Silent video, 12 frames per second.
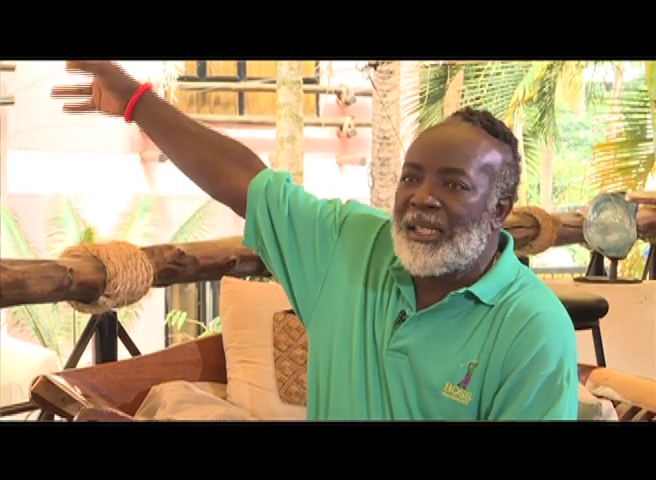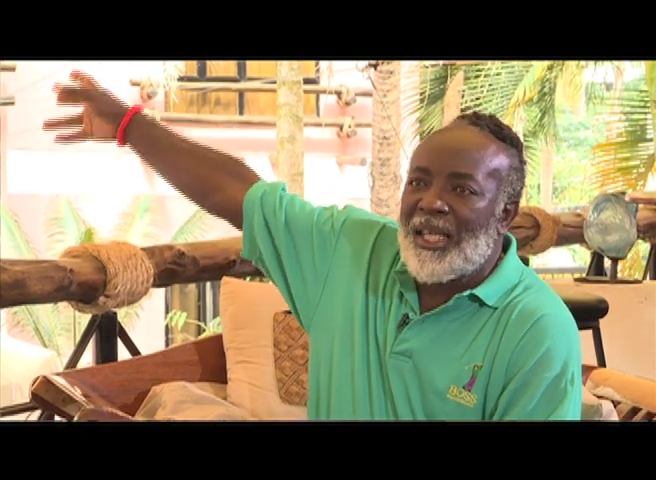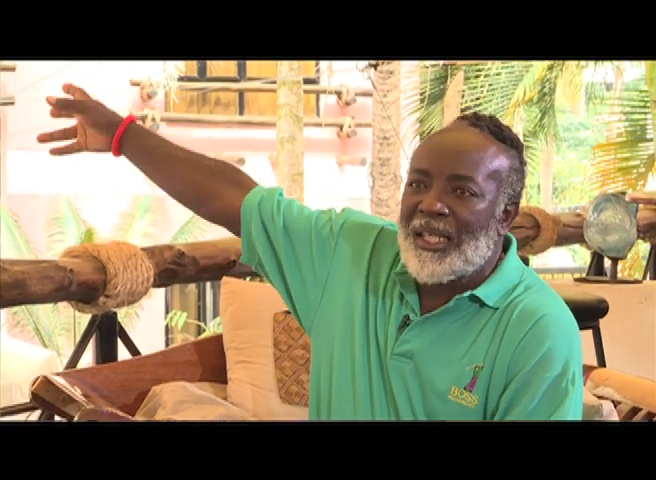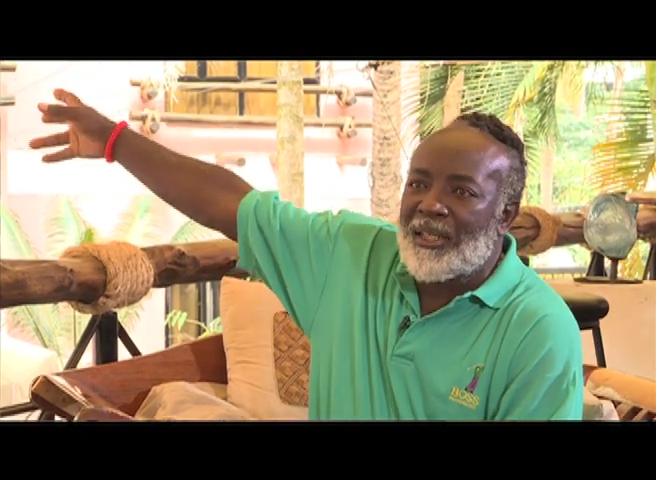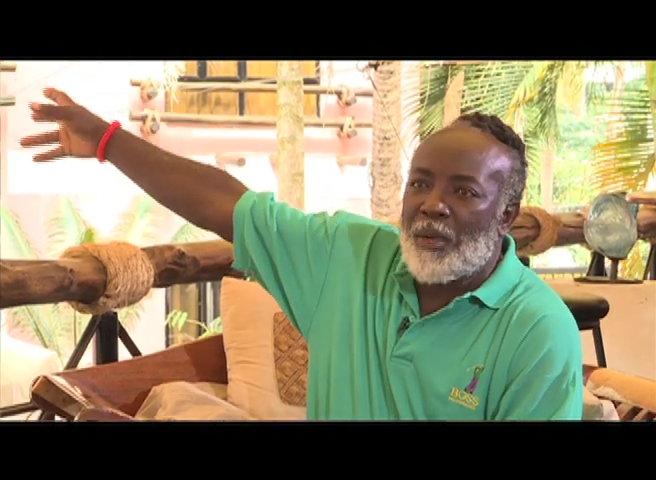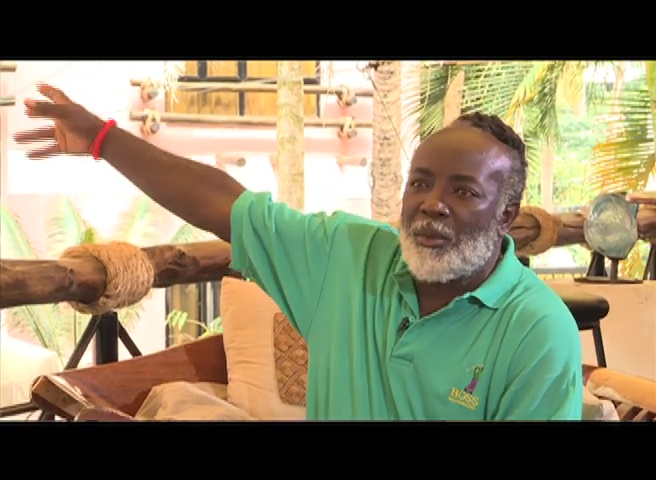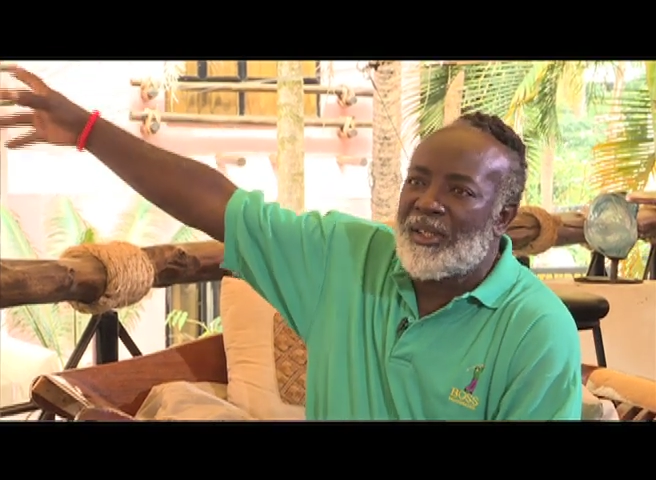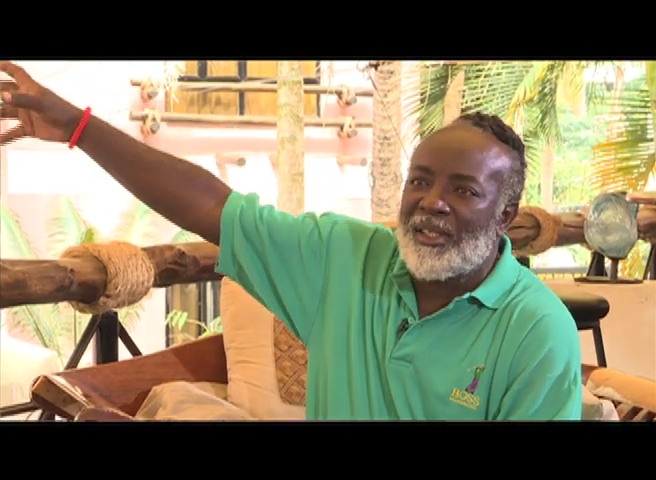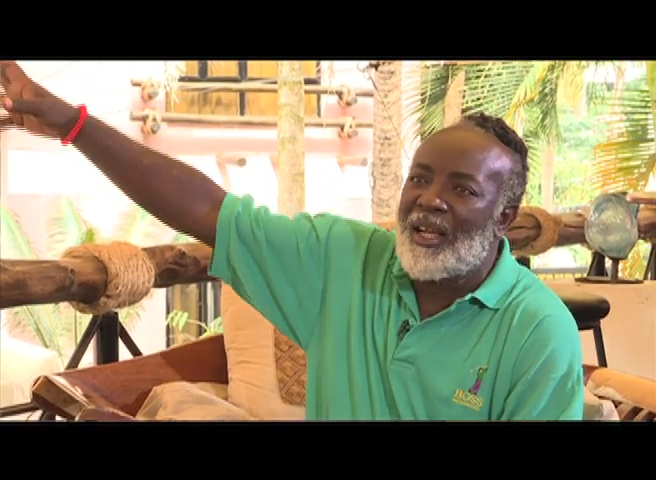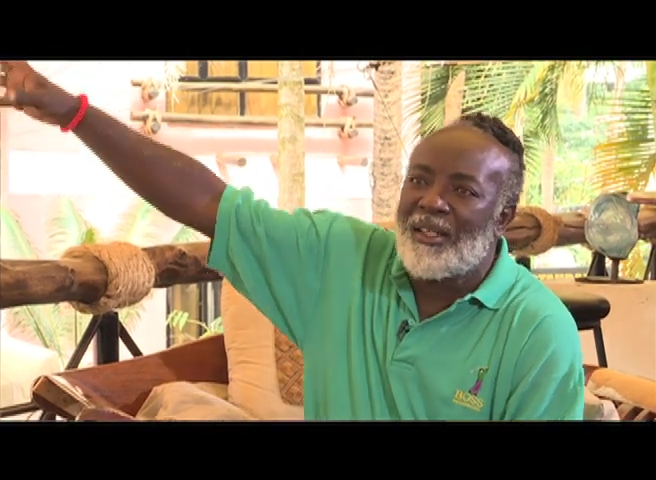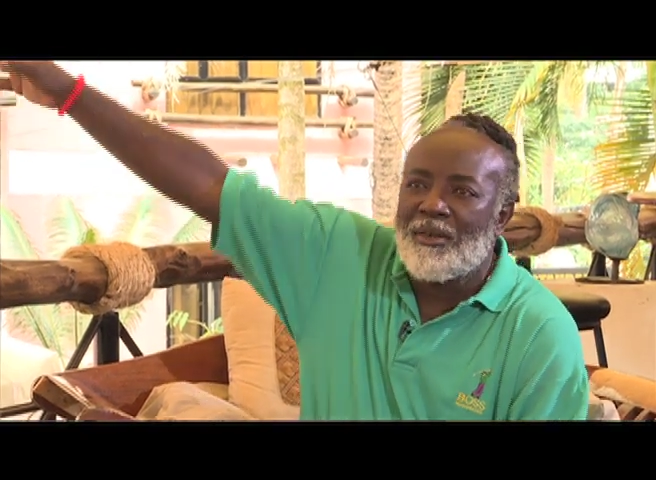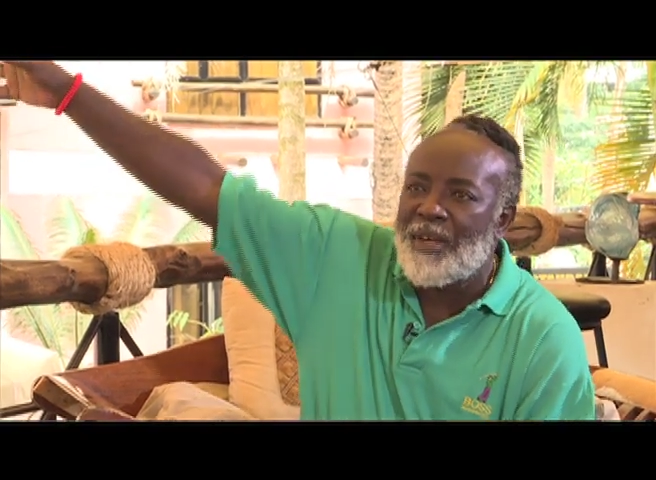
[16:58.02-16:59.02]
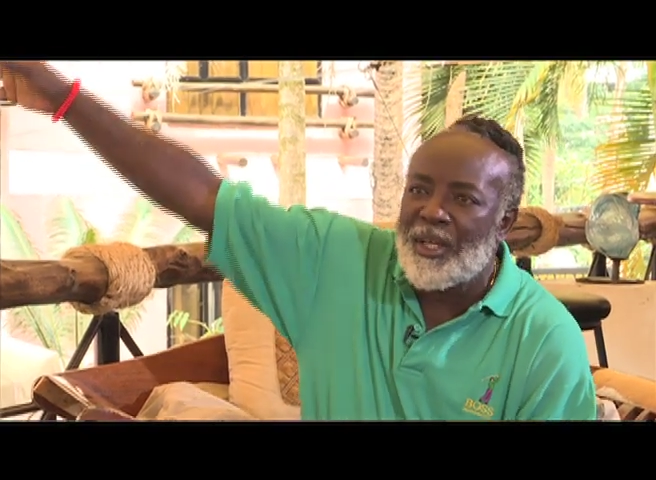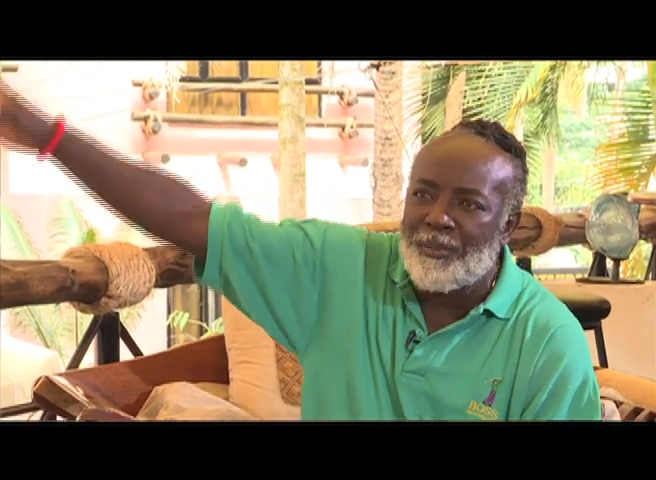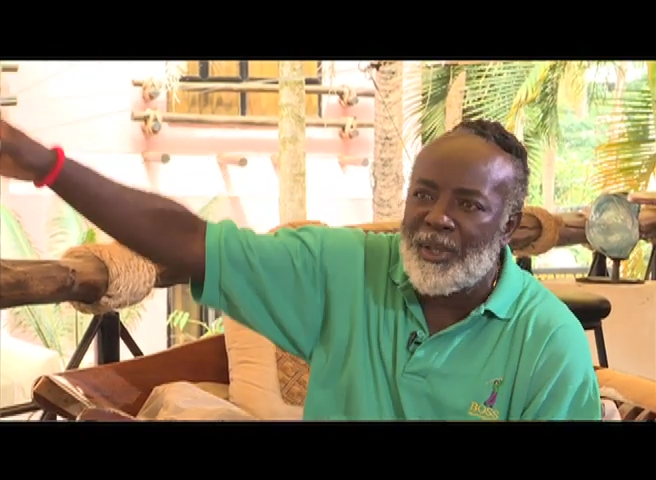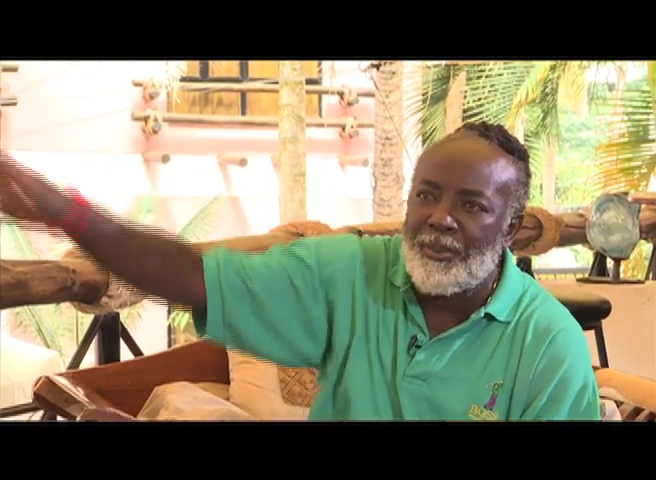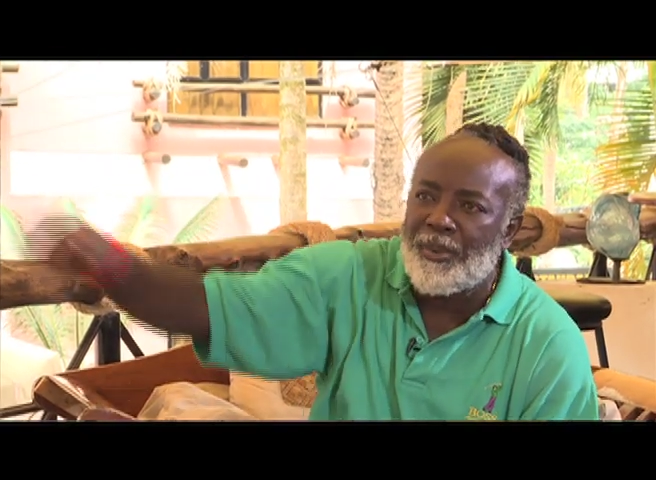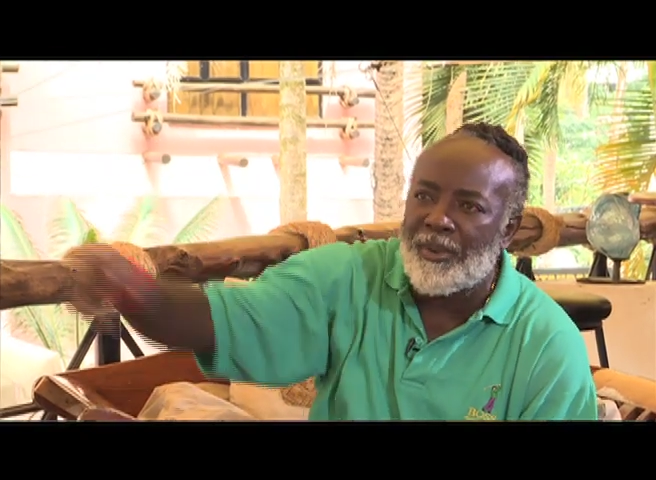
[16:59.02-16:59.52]
Kenyatta, we see all the
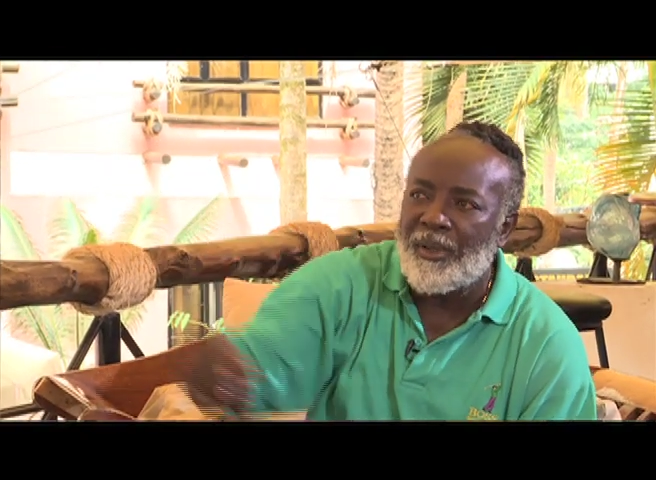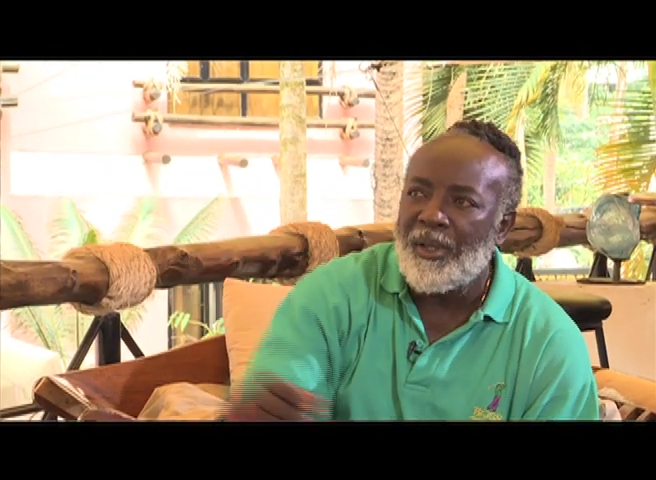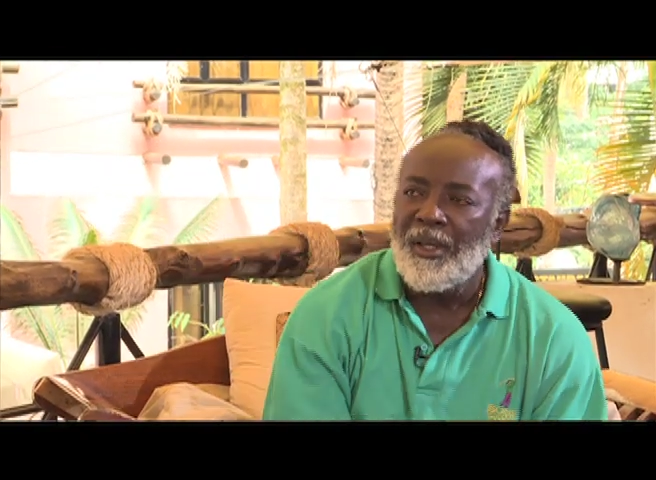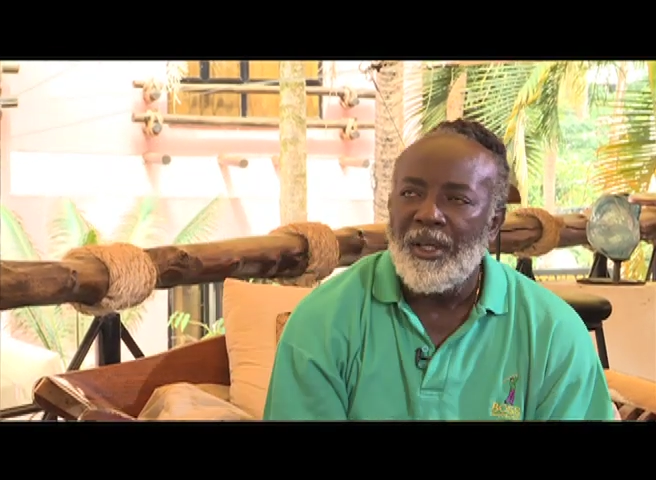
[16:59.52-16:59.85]
great people.